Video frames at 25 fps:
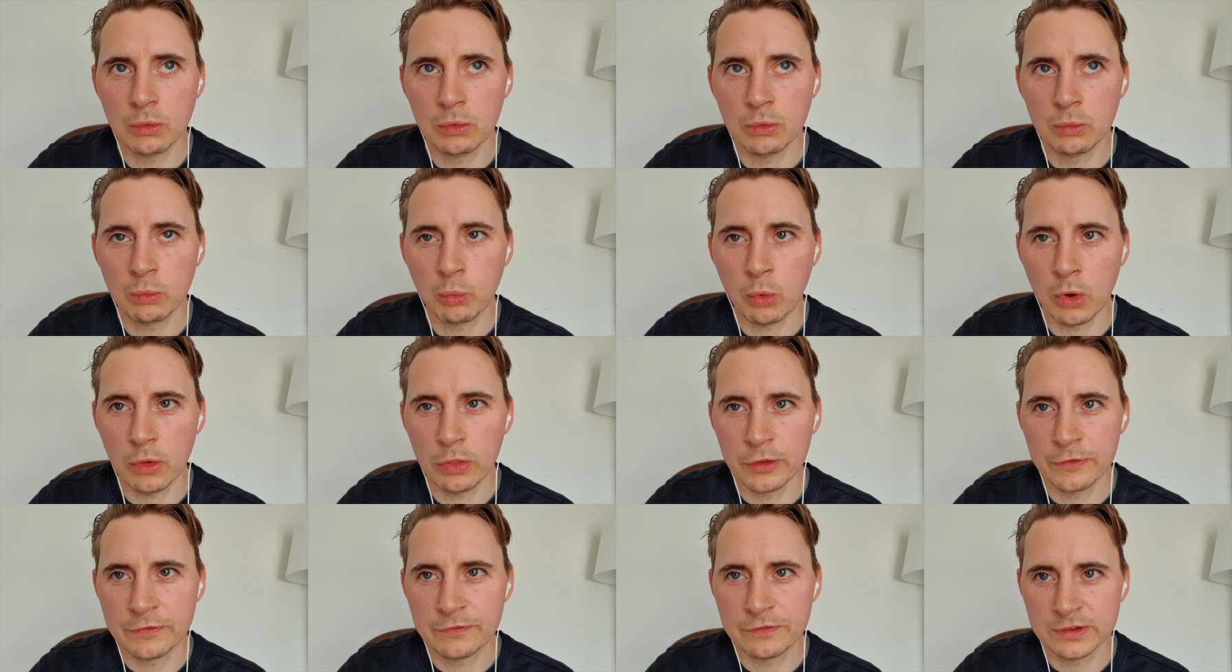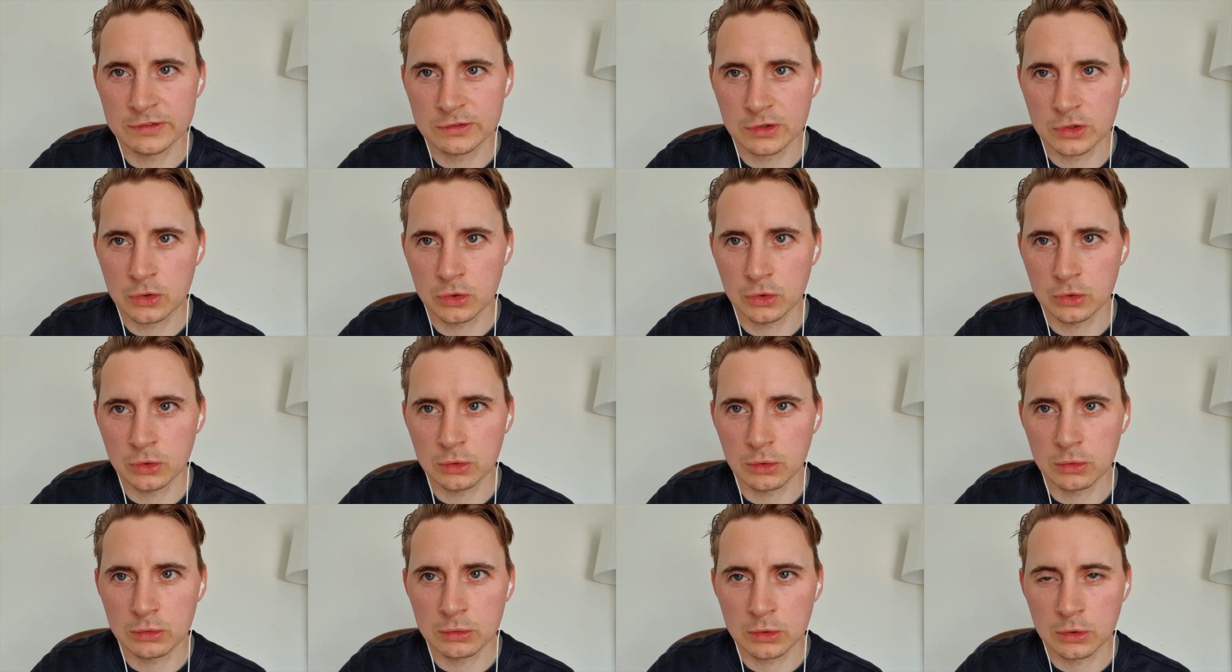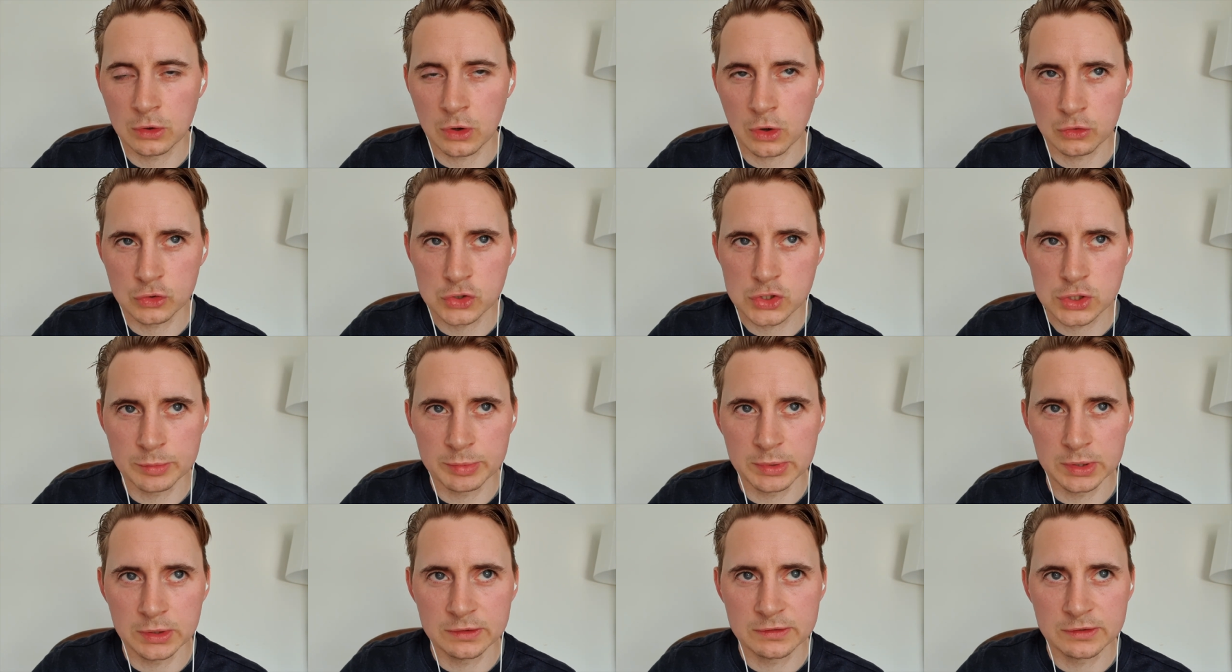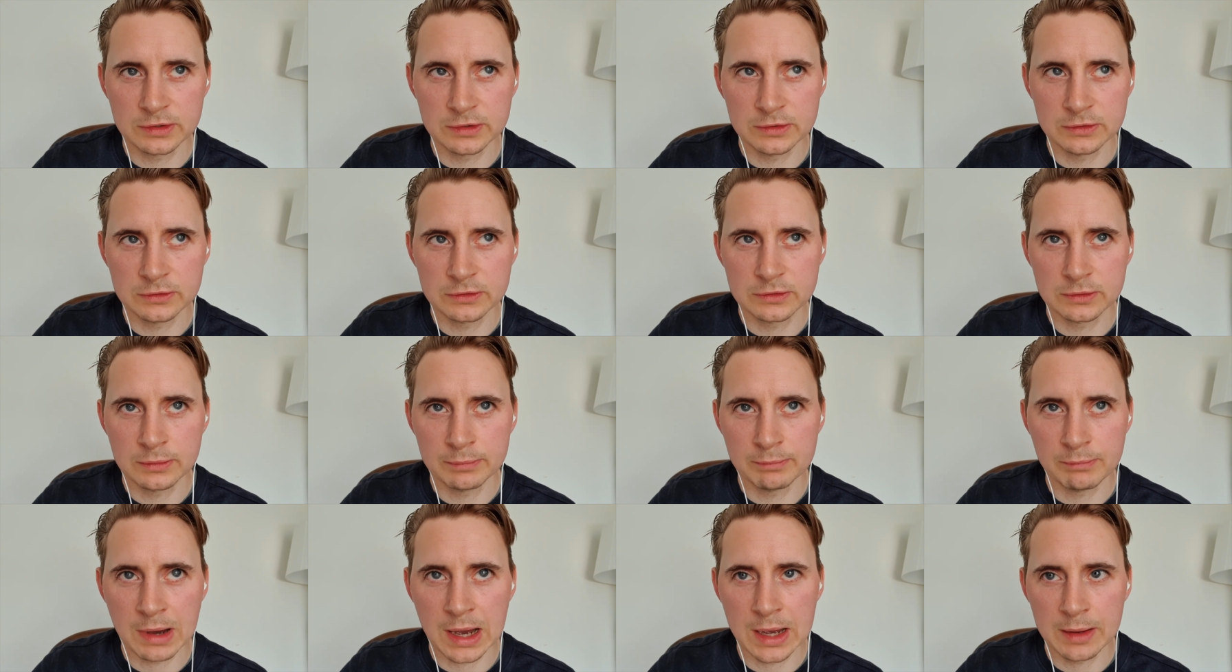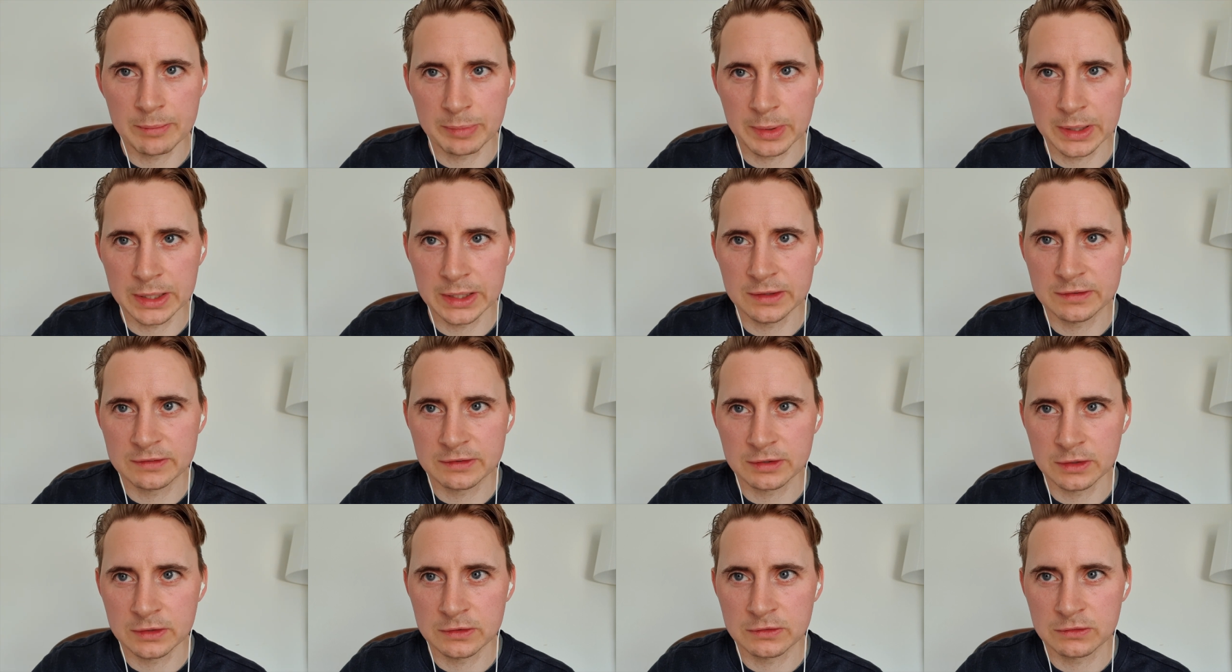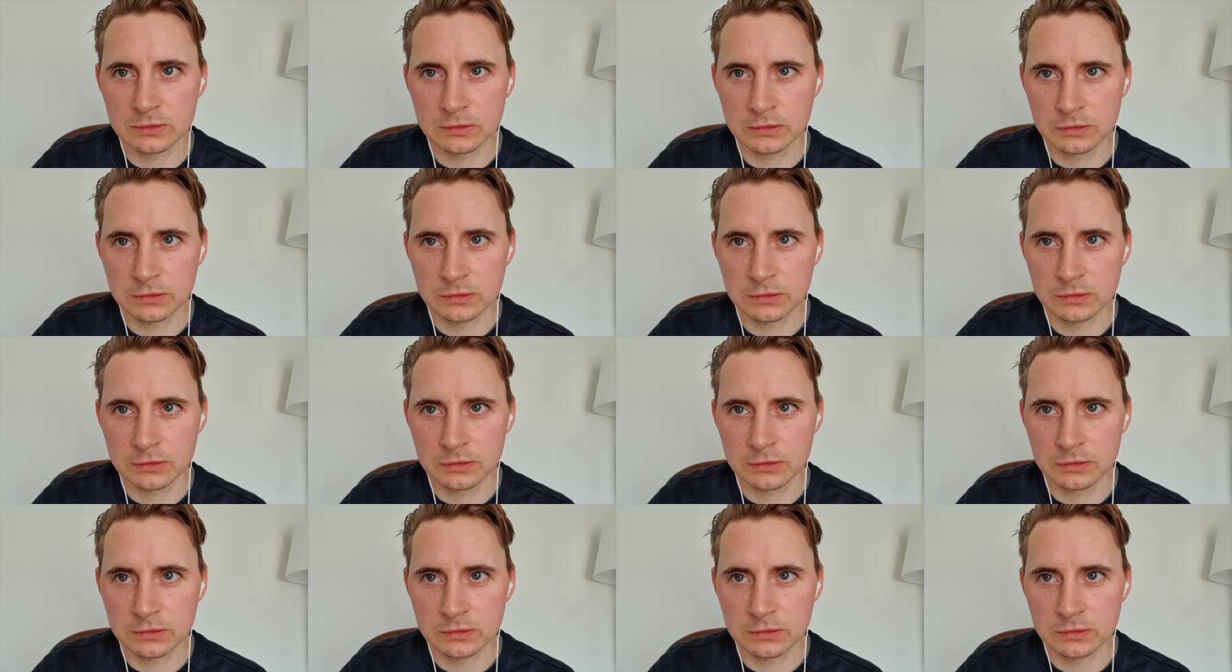what the physical contributors might be to